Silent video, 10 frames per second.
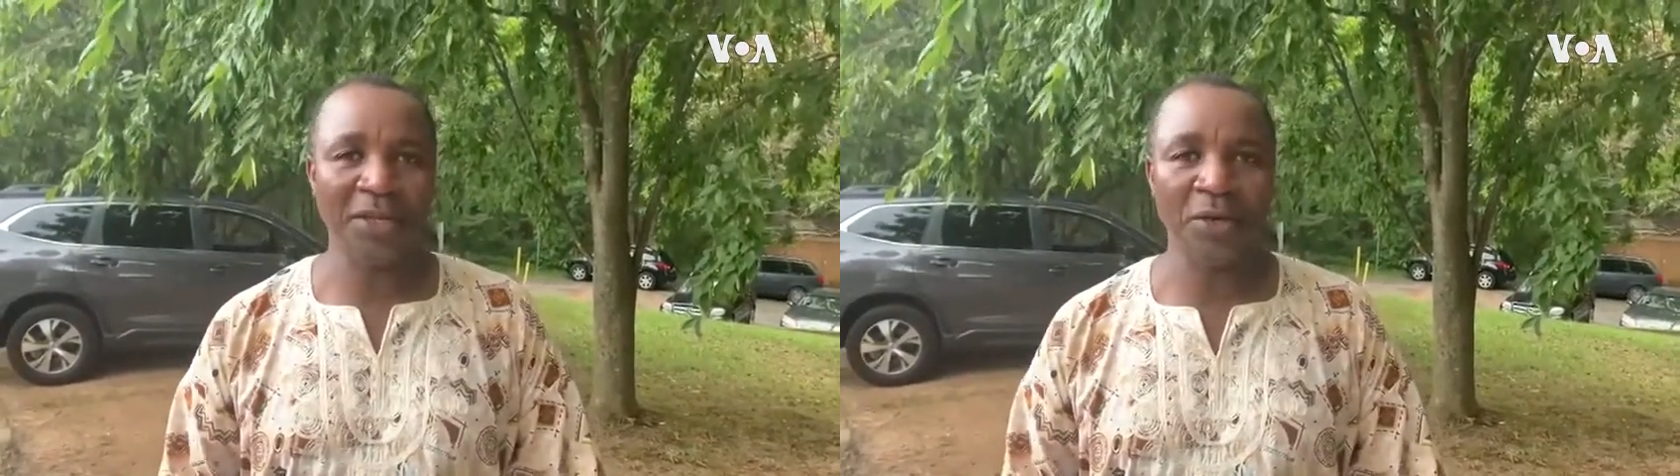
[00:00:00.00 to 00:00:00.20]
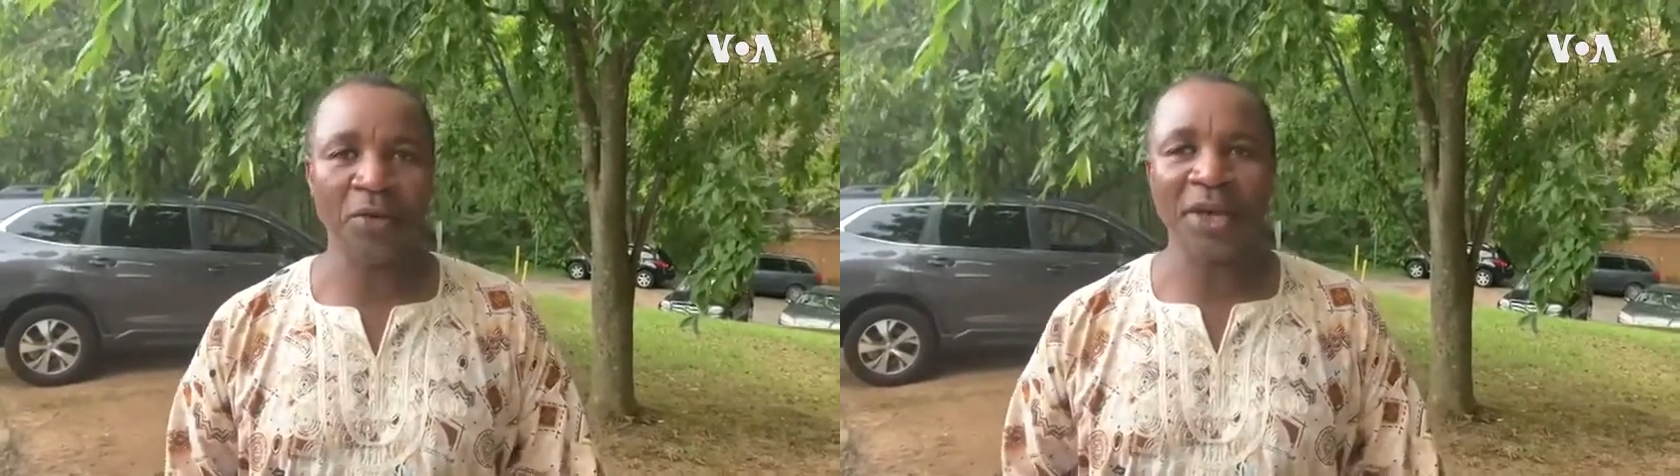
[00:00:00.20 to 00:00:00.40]

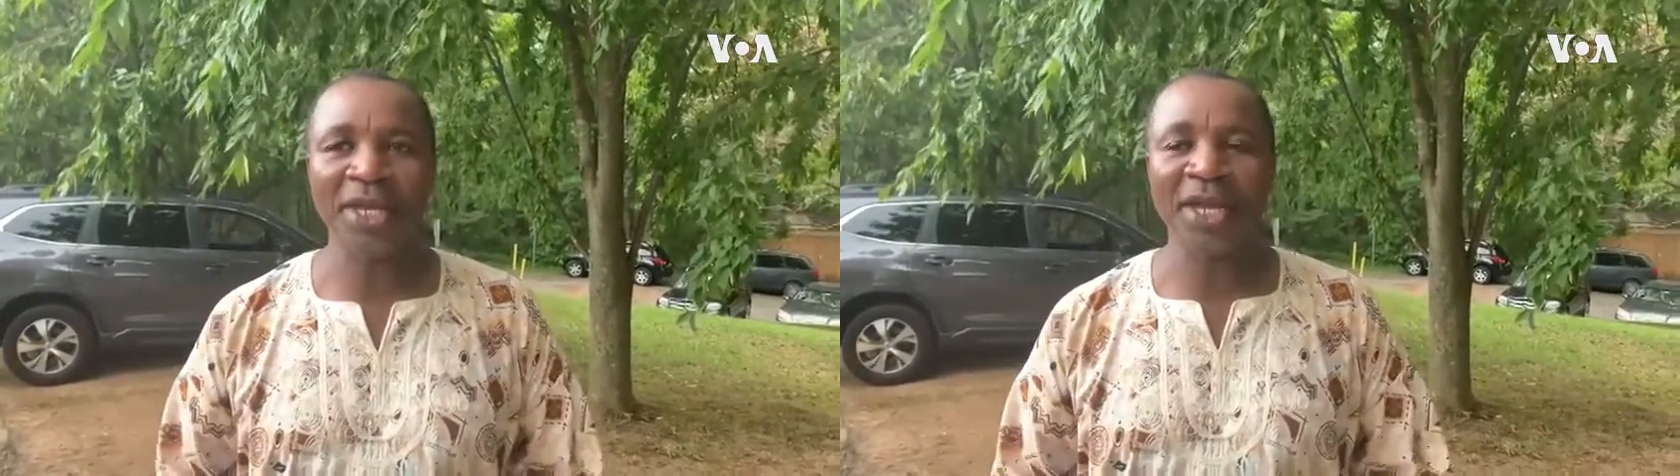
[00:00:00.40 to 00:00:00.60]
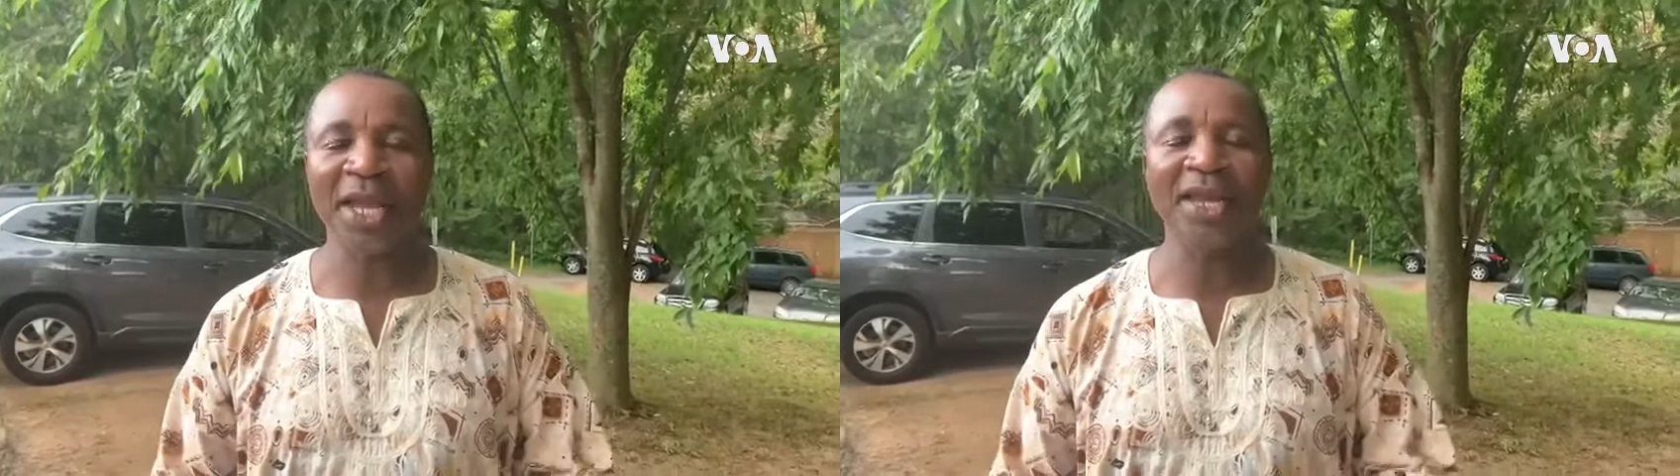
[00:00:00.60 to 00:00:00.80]
you know, we
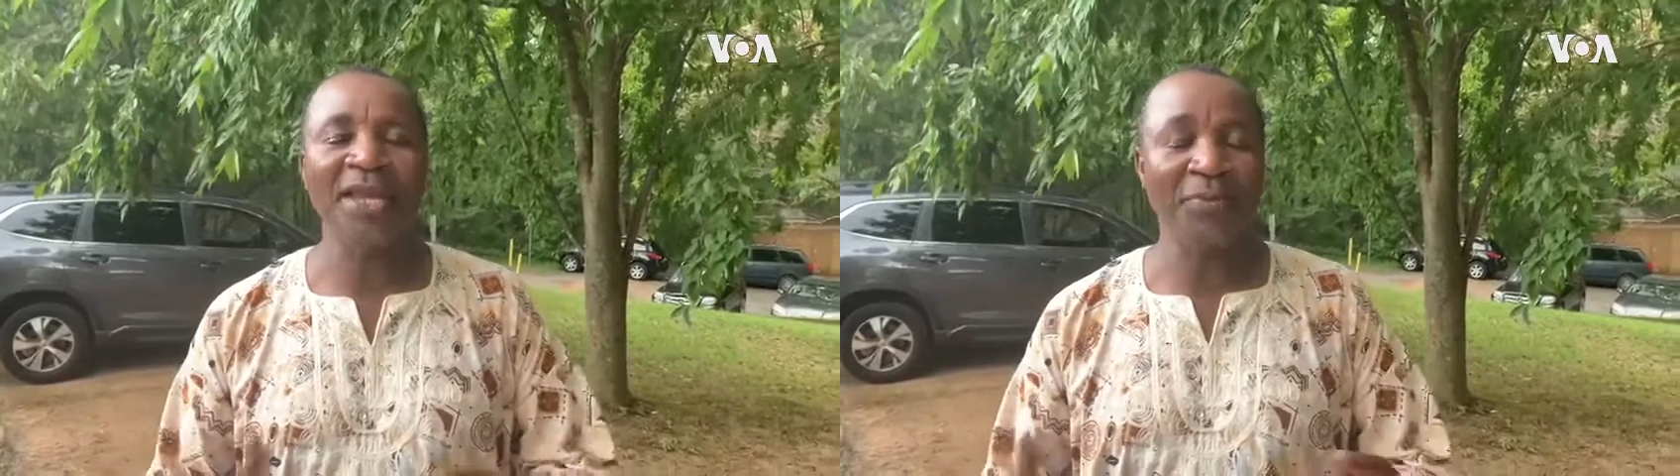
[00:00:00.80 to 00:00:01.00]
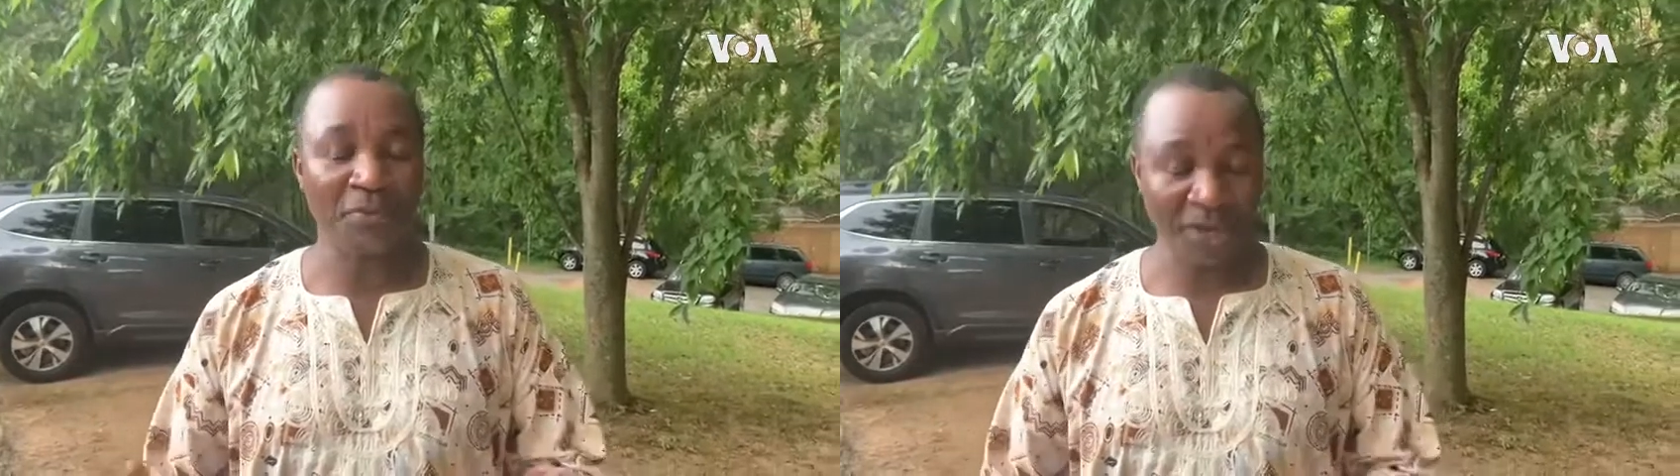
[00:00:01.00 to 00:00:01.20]
can
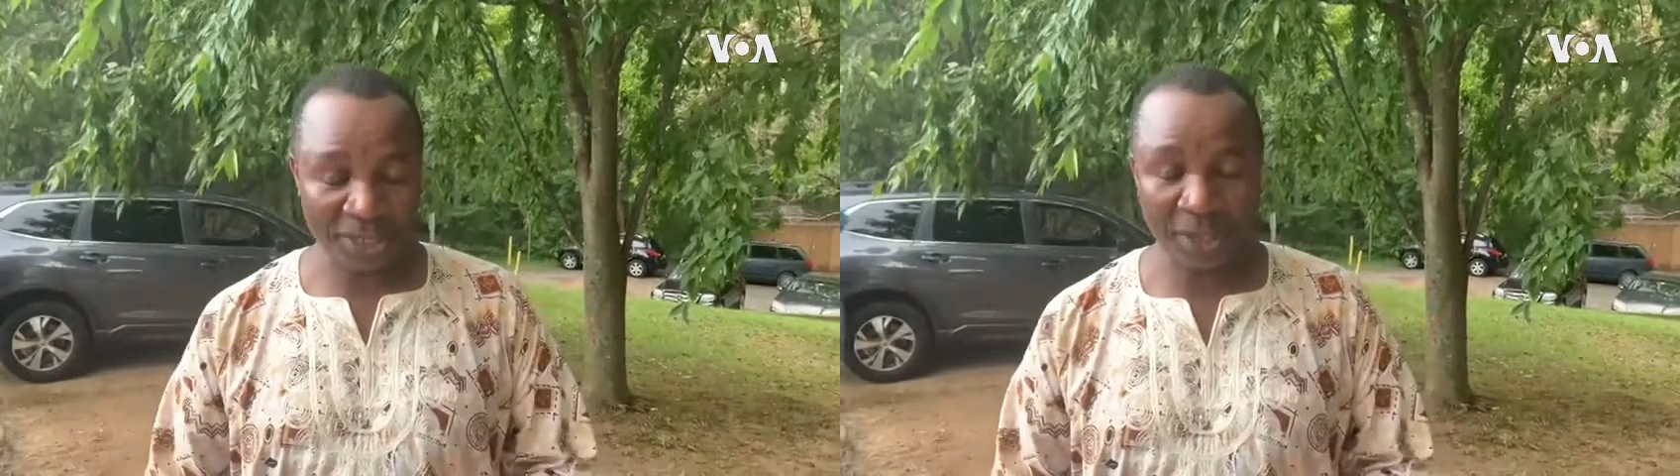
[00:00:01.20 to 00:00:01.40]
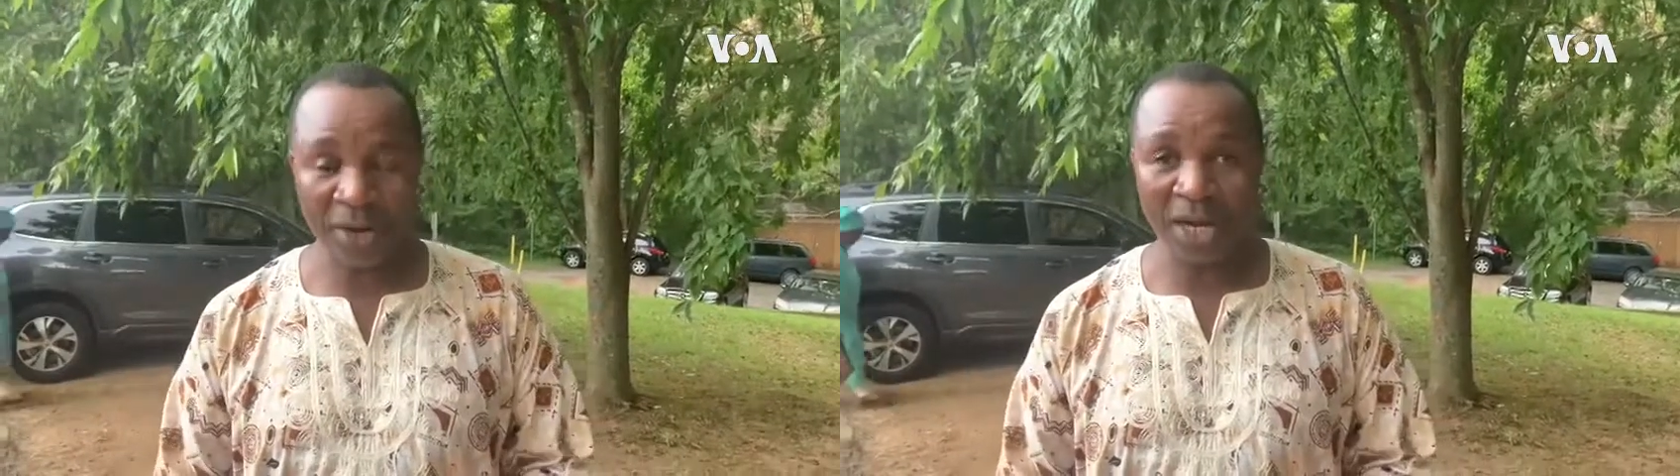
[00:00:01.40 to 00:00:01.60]

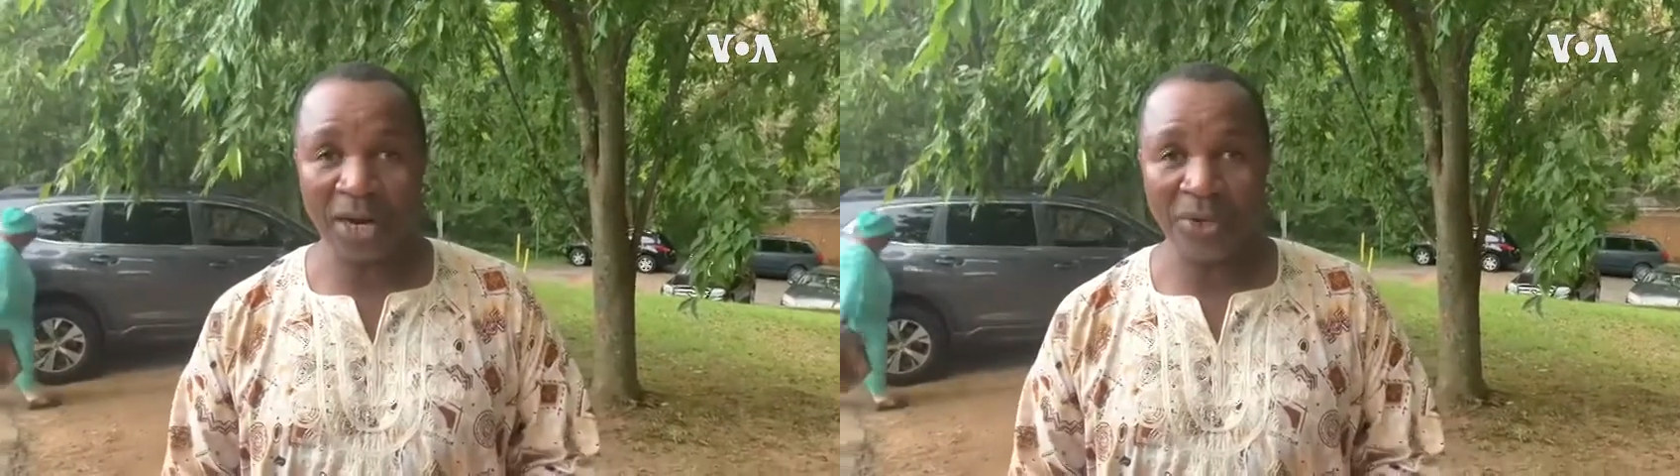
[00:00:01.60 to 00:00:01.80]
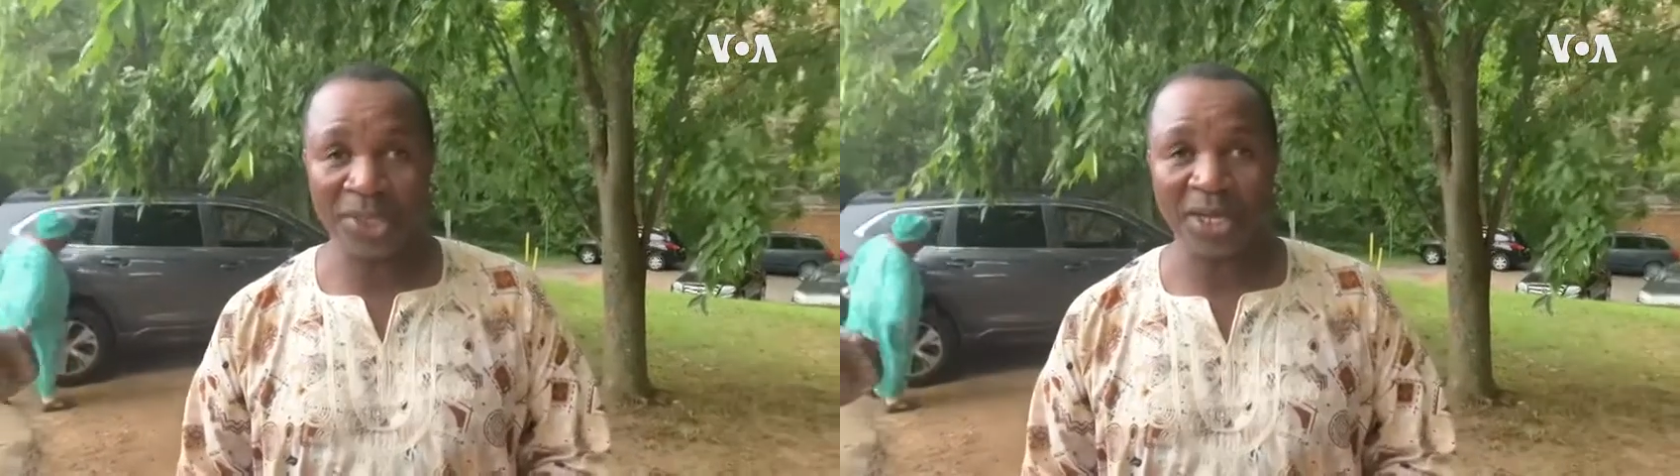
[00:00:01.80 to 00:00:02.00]
embrace our
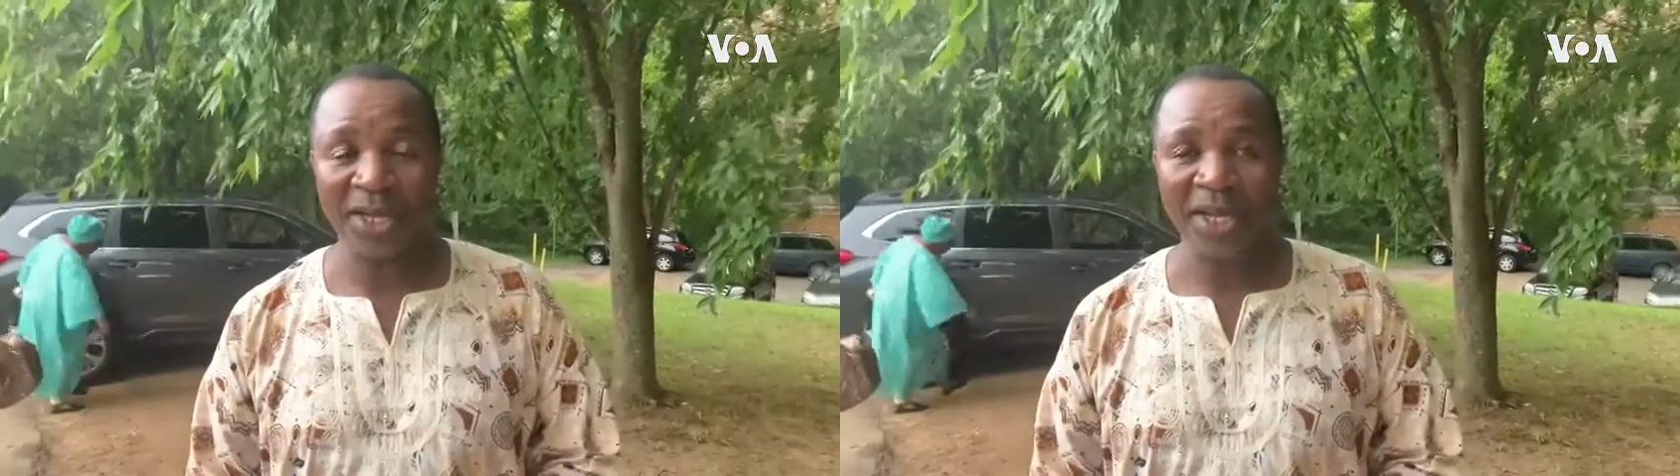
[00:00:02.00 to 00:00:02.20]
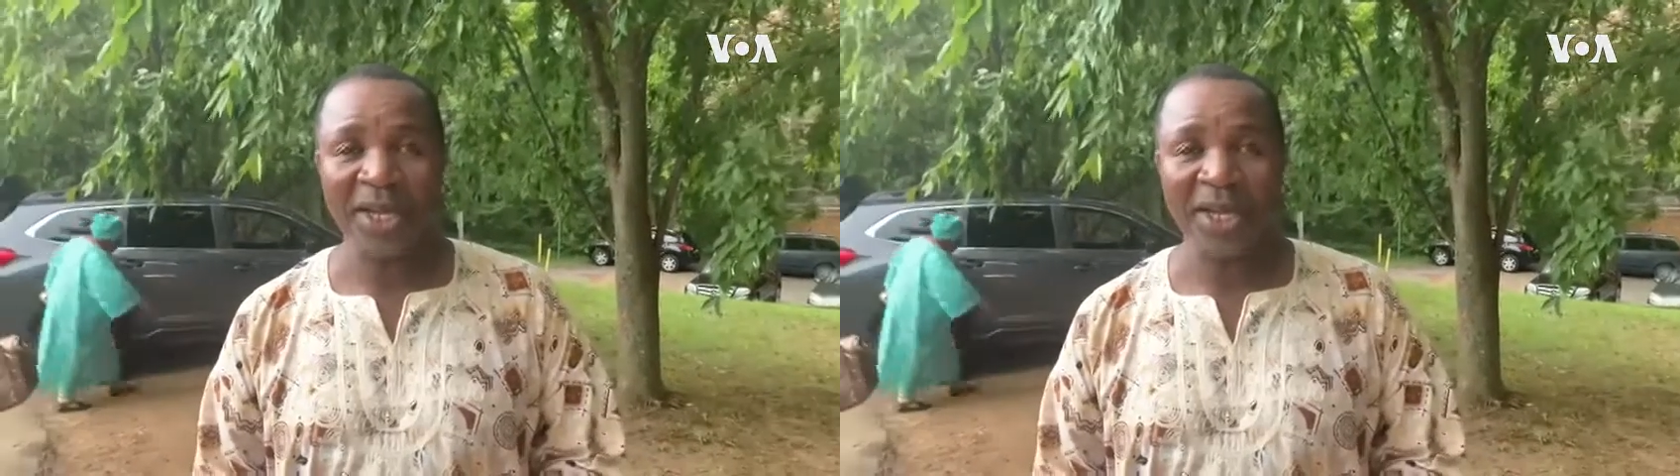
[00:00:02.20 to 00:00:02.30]
culture